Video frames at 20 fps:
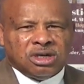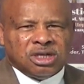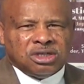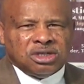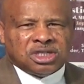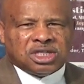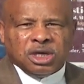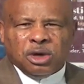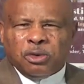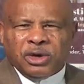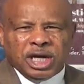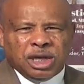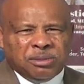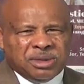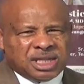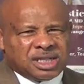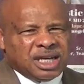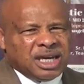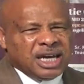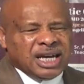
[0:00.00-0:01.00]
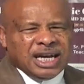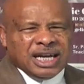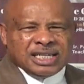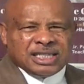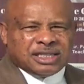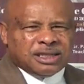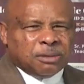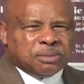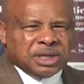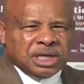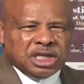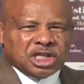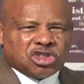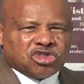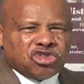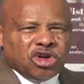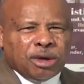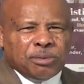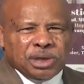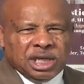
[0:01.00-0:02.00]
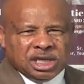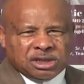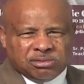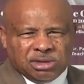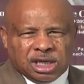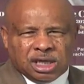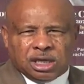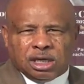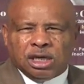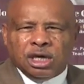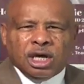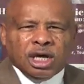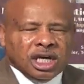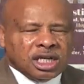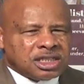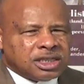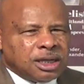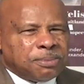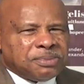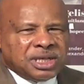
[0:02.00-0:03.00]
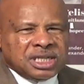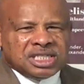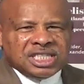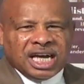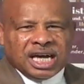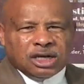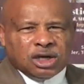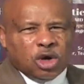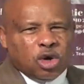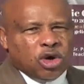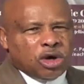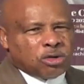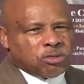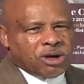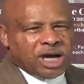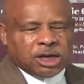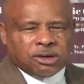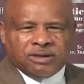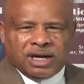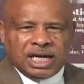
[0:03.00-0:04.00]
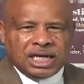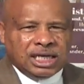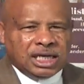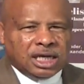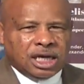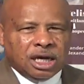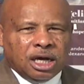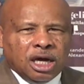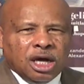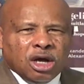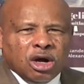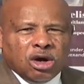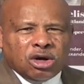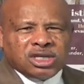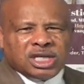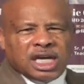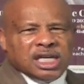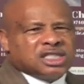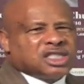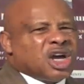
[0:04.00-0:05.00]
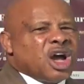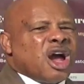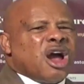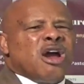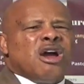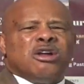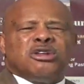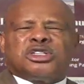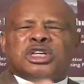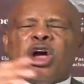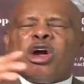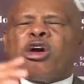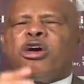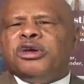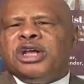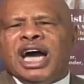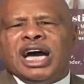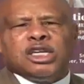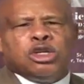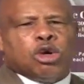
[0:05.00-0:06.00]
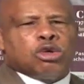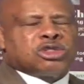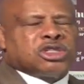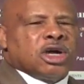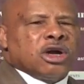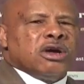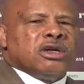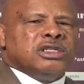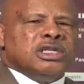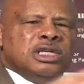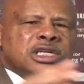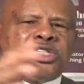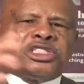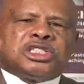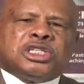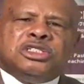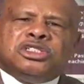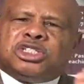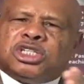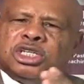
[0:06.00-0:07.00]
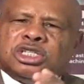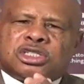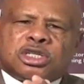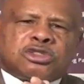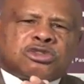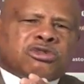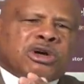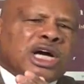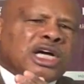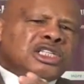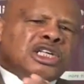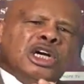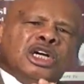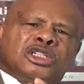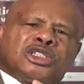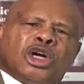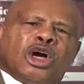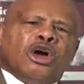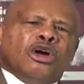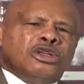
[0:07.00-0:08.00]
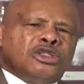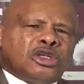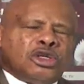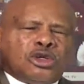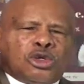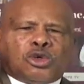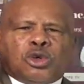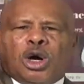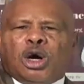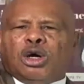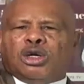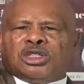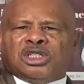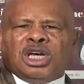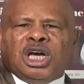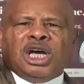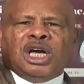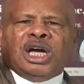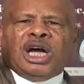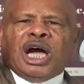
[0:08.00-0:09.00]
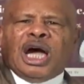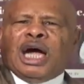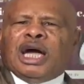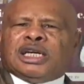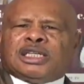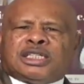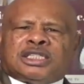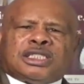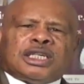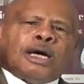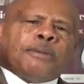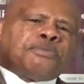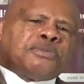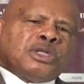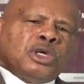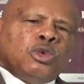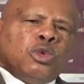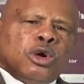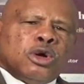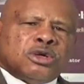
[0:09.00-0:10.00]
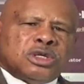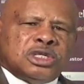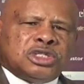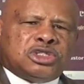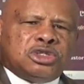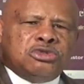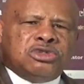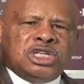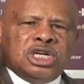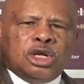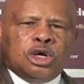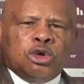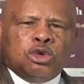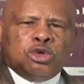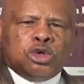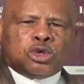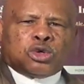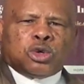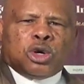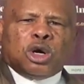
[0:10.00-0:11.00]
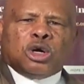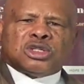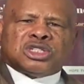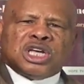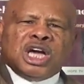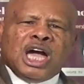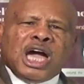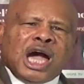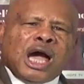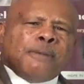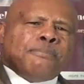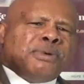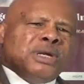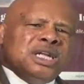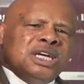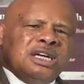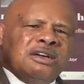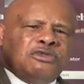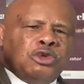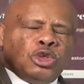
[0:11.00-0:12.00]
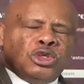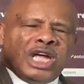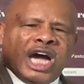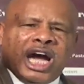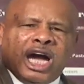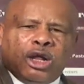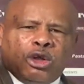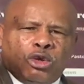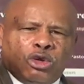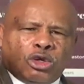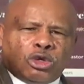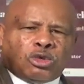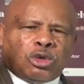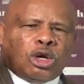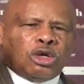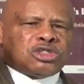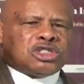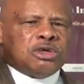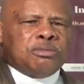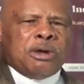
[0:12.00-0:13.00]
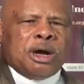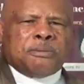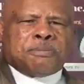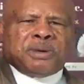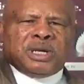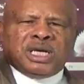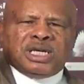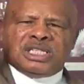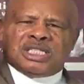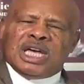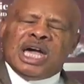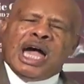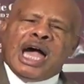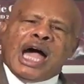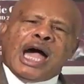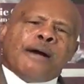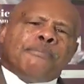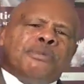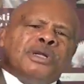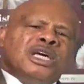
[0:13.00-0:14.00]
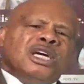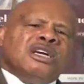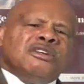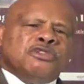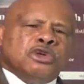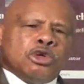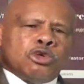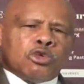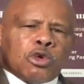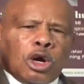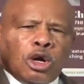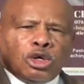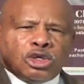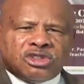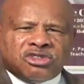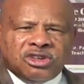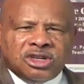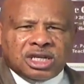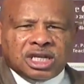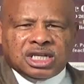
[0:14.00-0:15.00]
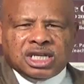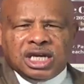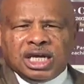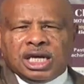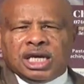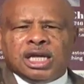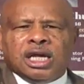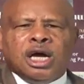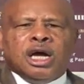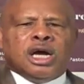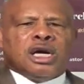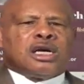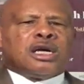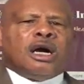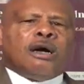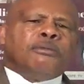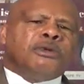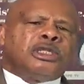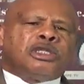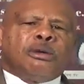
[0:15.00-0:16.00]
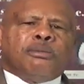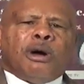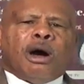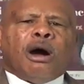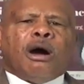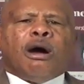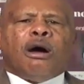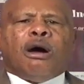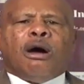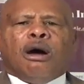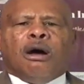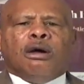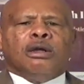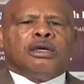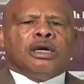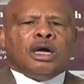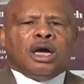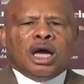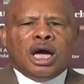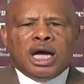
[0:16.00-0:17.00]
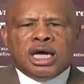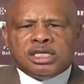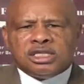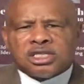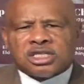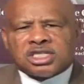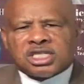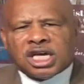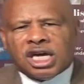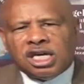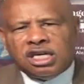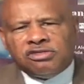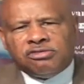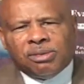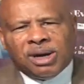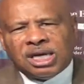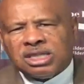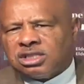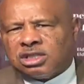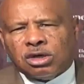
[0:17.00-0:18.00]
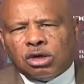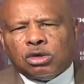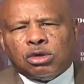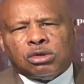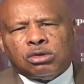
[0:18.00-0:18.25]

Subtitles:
You say, wait a minute, something is troubling me. Something's not going right here. Okay, turn. Now your turning is to Jesus Christ. Turn to the cross. I accept the work that you did on the cross. I believe you died on the cross in my place. I believe you rose from the dead. Come into my heart and save my soul.